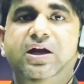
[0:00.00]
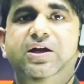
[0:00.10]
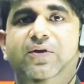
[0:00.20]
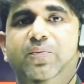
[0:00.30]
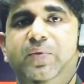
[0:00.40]

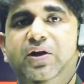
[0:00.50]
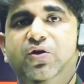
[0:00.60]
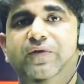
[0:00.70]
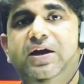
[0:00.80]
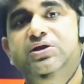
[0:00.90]
development
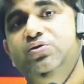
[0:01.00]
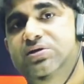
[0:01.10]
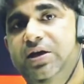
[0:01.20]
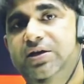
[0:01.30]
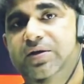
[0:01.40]
of any
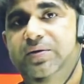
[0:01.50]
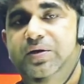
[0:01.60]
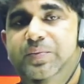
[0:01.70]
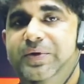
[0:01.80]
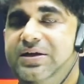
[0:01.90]
society,
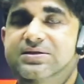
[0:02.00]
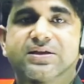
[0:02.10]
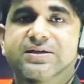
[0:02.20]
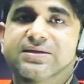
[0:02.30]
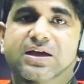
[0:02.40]
because
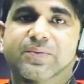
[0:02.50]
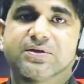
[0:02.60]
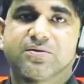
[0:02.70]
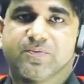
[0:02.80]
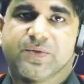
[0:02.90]
these
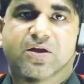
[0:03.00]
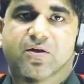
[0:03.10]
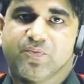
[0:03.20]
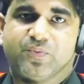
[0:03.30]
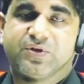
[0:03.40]
elements
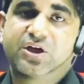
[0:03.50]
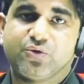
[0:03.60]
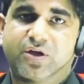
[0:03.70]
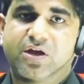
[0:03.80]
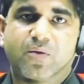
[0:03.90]
till
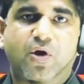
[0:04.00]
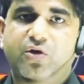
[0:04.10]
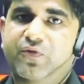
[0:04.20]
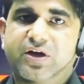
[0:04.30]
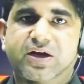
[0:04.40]
today about
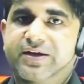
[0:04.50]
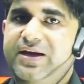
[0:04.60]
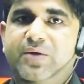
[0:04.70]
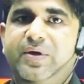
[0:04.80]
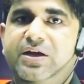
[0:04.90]
180
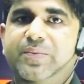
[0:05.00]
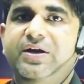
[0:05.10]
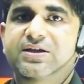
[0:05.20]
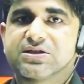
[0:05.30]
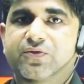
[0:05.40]
element have been
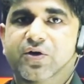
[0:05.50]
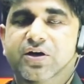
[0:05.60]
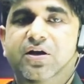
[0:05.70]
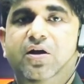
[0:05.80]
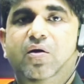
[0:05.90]
discovered,
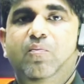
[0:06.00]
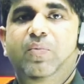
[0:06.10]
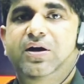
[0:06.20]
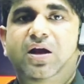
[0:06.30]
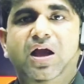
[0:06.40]

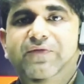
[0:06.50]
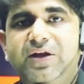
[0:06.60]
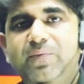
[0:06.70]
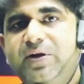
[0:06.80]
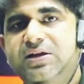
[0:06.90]
but every
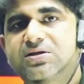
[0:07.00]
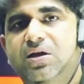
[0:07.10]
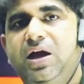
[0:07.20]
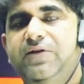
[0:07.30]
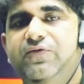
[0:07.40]
element is
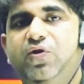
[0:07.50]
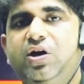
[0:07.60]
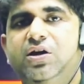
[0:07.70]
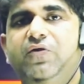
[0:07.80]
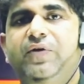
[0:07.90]
have
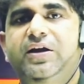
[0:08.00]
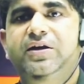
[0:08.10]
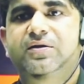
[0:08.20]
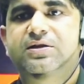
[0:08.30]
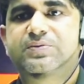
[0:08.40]
not a
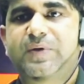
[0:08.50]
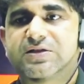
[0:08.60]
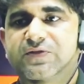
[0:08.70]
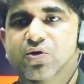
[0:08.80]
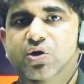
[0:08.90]
very
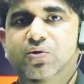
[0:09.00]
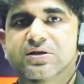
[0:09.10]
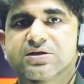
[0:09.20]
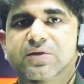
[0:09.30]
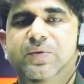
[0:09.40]
specific, or you can
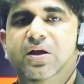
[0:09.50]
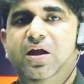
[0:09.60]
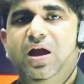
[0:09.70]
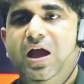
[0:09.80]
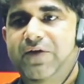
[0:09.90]
say
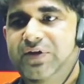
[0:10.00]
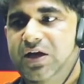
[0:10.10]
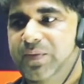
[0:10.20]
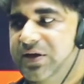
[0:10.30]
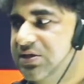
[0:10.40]
every
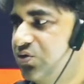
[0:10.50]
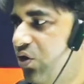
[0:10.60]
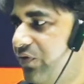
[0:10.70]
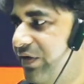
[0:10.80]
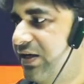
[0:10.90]
element is
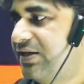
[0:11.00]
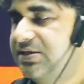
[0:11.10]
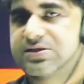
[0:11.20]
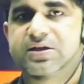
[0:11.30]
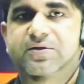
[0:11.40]
not very
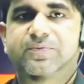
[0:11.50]
necessary